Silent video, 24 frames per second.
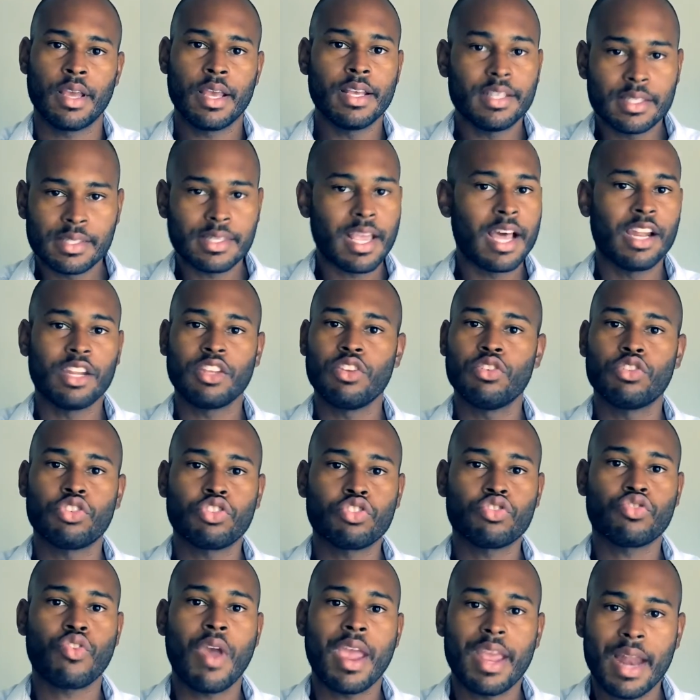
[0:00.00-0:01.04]
He's telling you
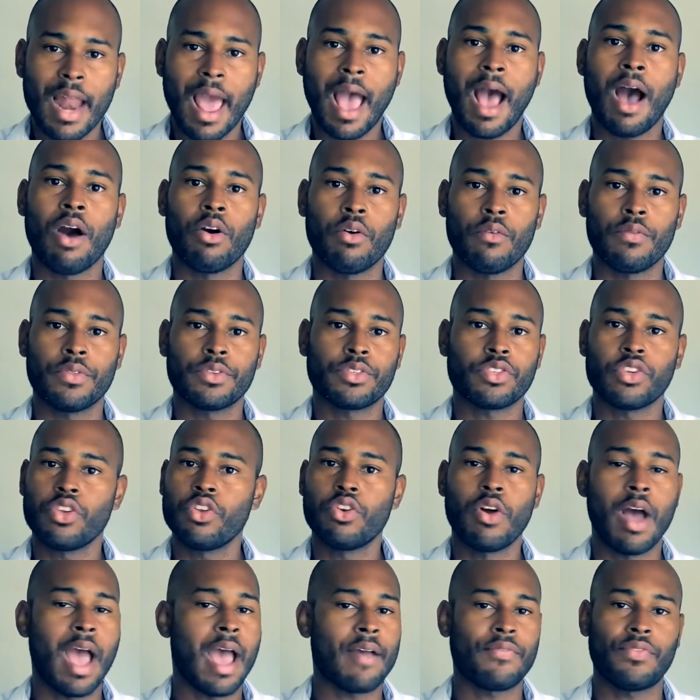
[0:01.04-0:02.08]
straight out, so
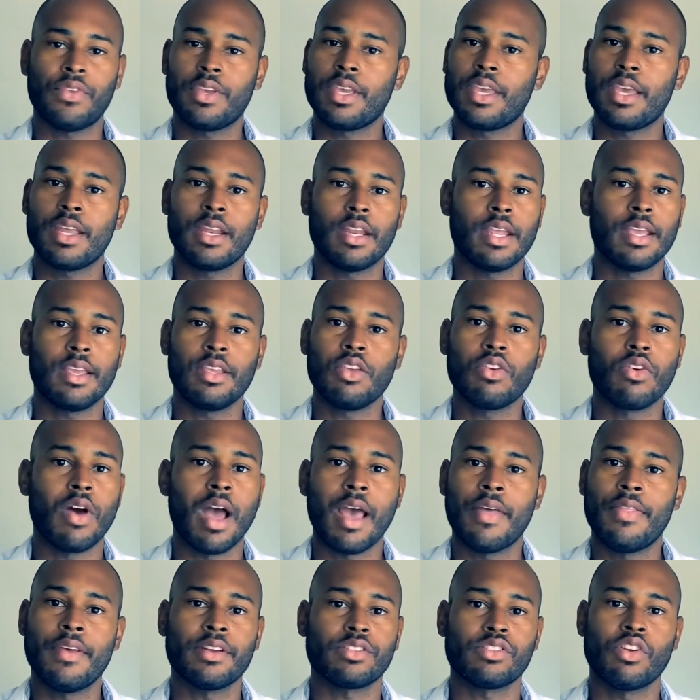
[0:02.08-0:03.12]
you don't have
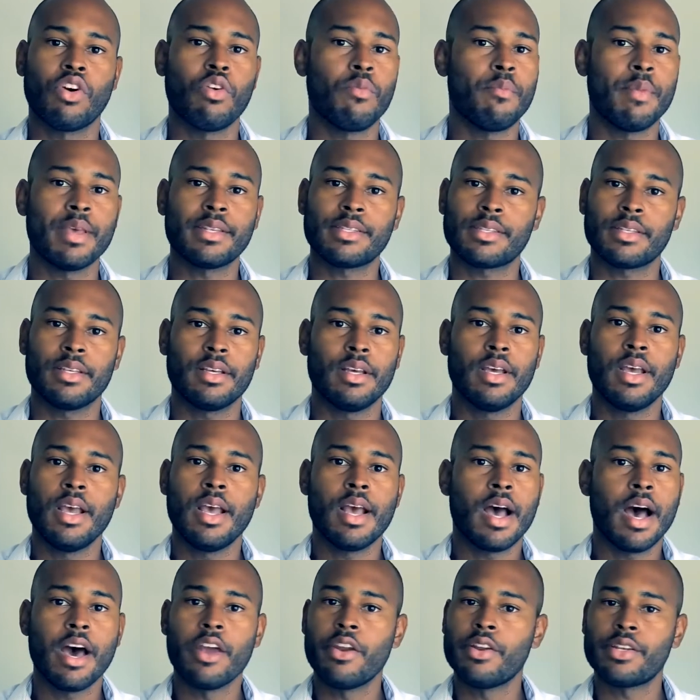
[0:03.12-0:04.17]
to there's no
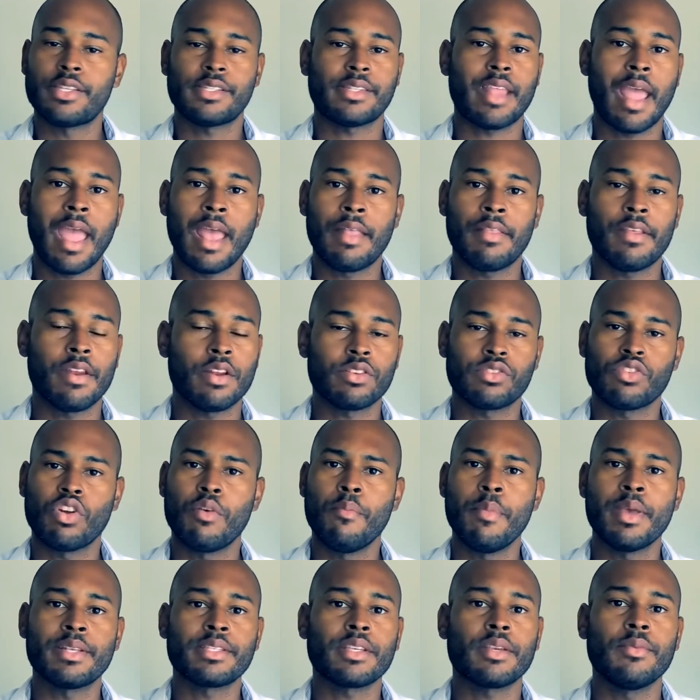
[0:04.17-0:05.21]
misunderstanding, there's
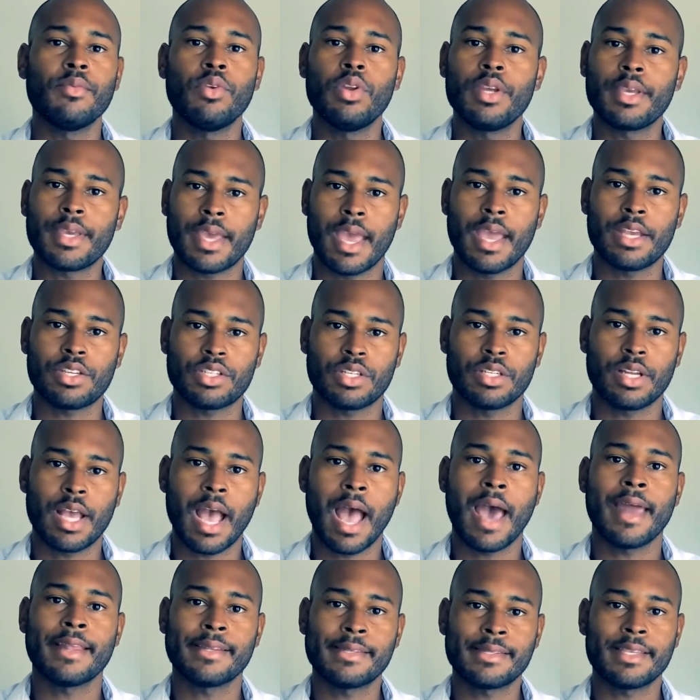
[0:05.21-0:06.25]
no miscommunication.
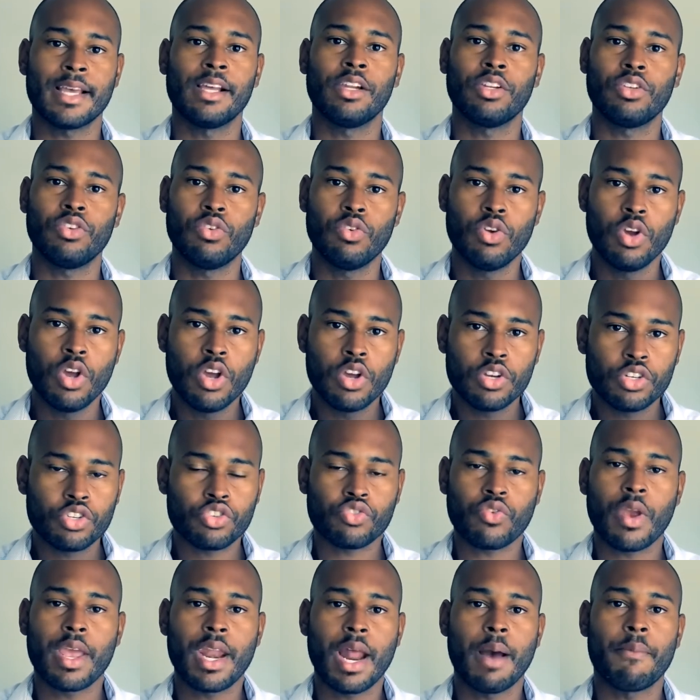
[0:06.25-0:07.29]
God is telling you
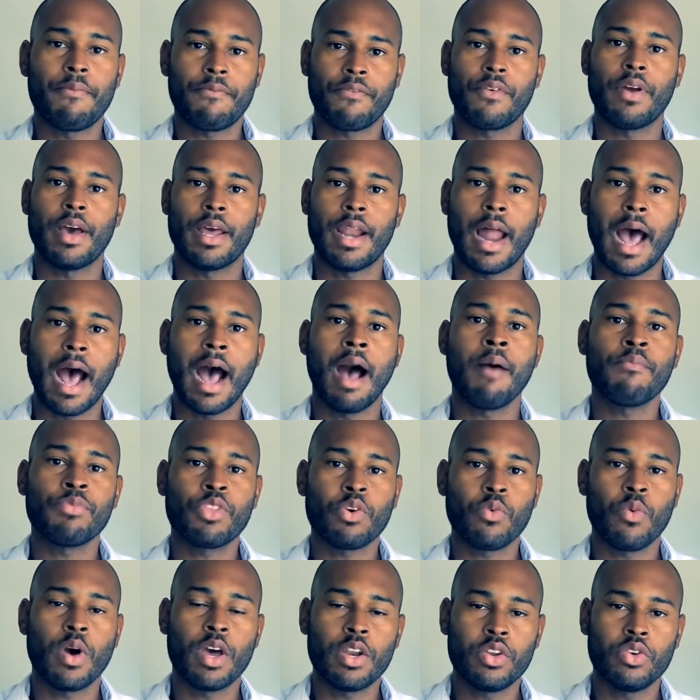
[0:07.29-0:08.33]
straight up front, I'm
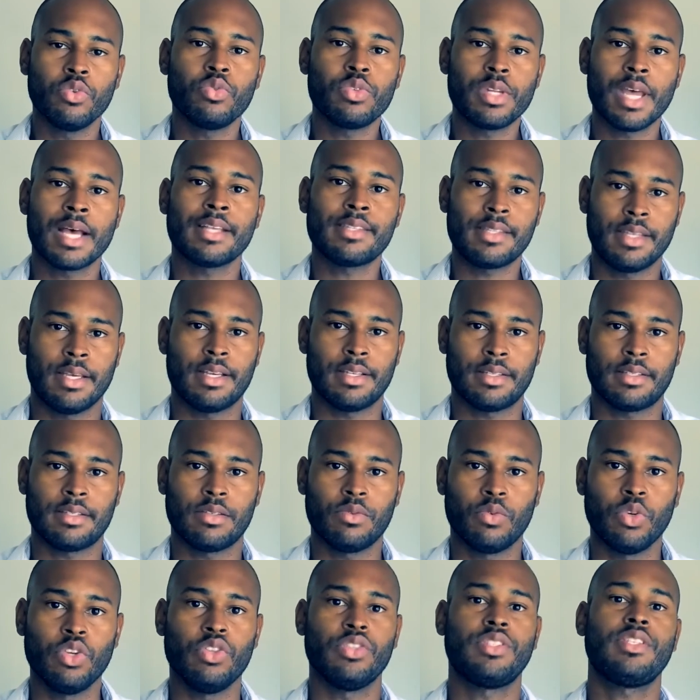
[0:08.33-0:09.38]
the one who does
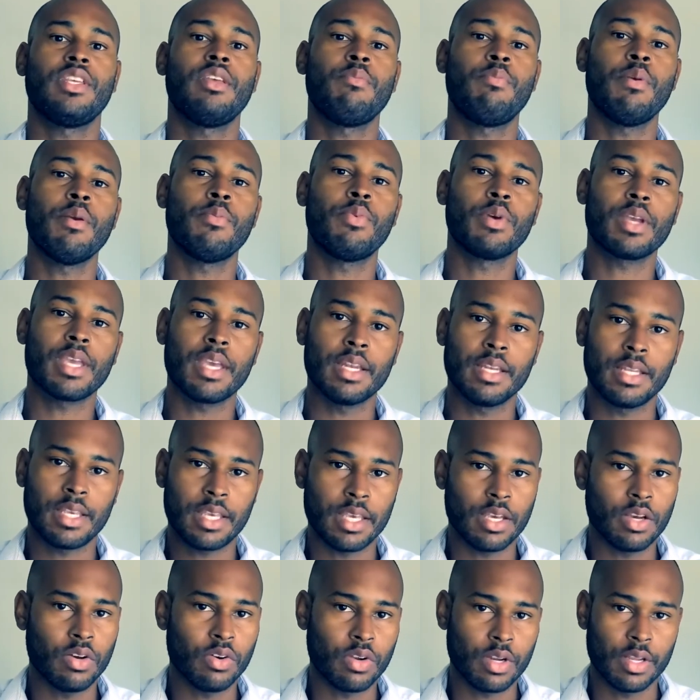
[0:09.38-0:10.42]
this. When you see people getting
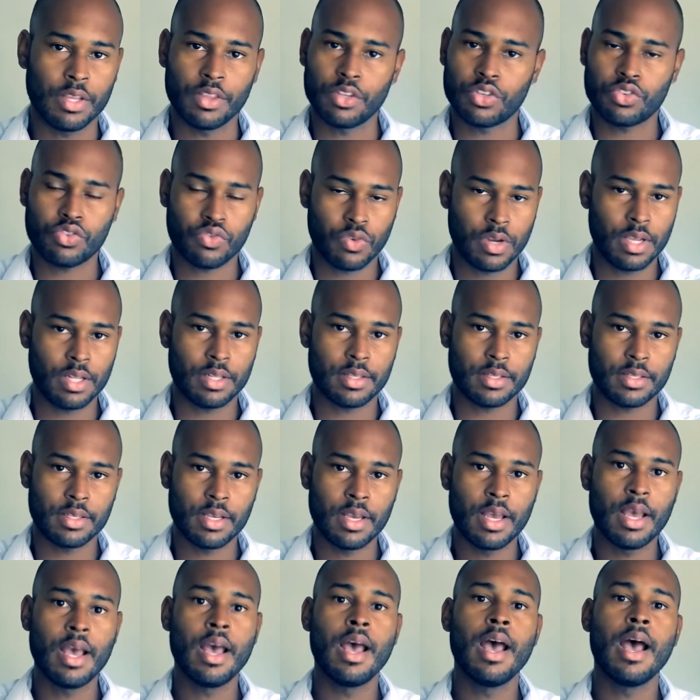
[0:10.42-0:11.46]
killed in the streets,
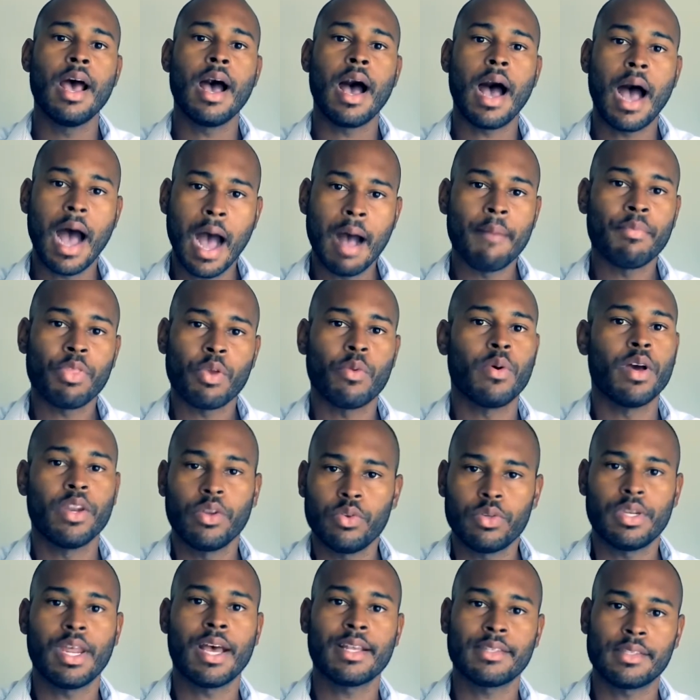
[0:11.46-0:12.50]
I'm the
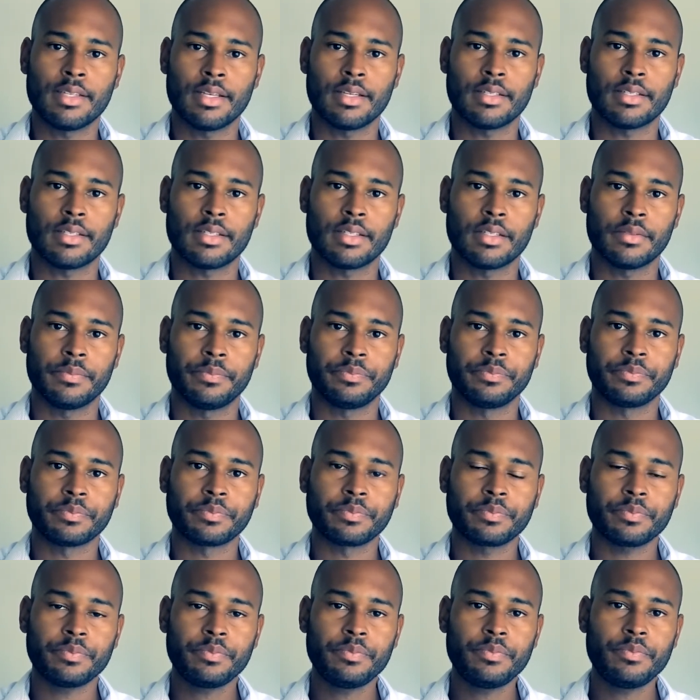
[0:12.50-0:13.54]
one who does this.
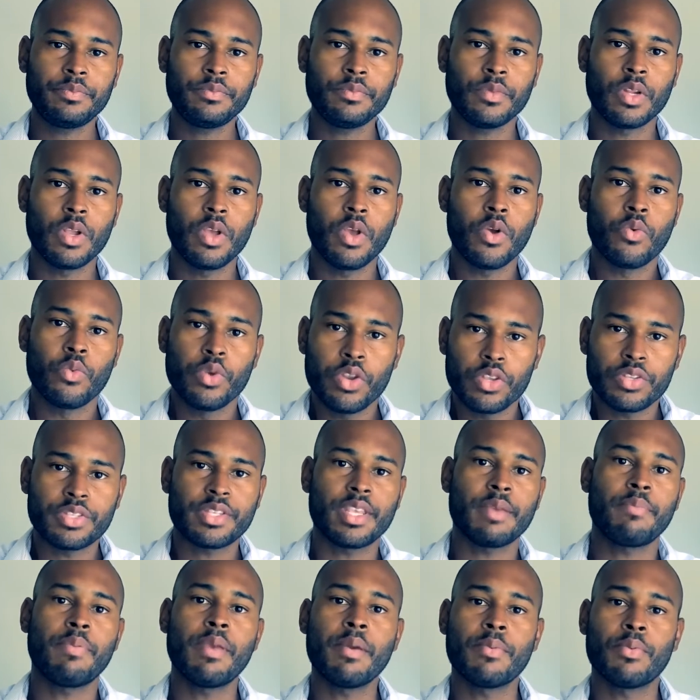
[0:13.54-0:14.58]
When you
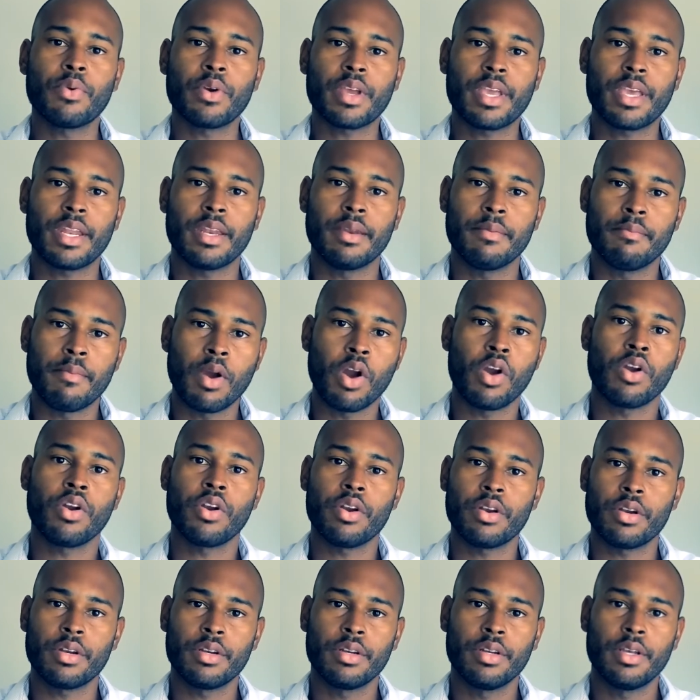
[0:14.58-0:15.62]
see people getting
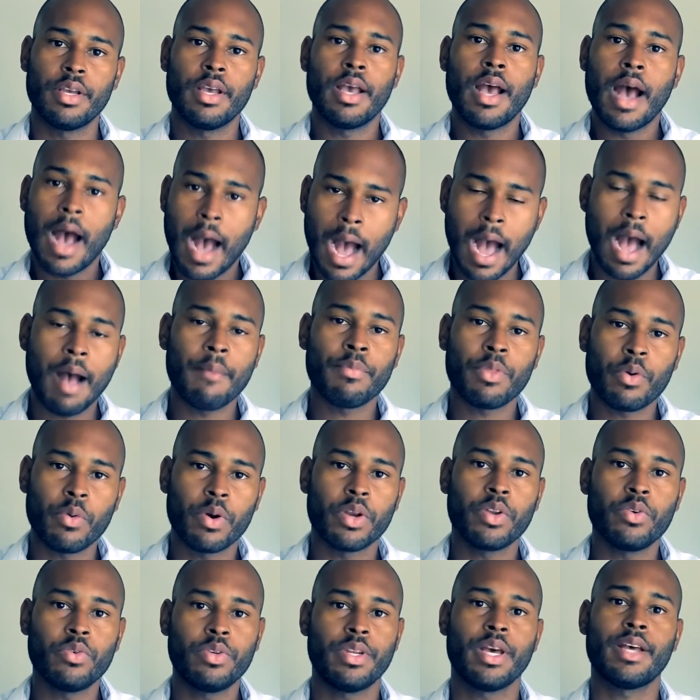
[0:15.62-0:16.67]
murdered, I'm the
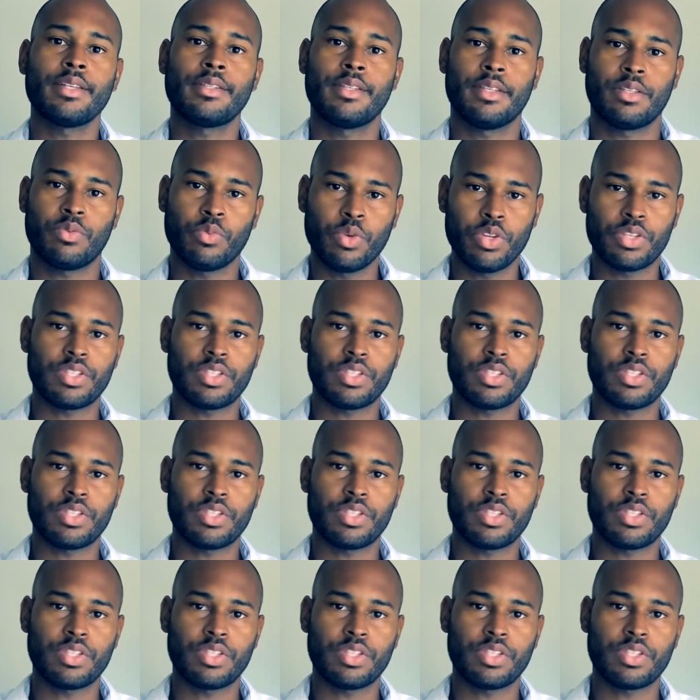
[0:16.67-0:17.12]
one who does this.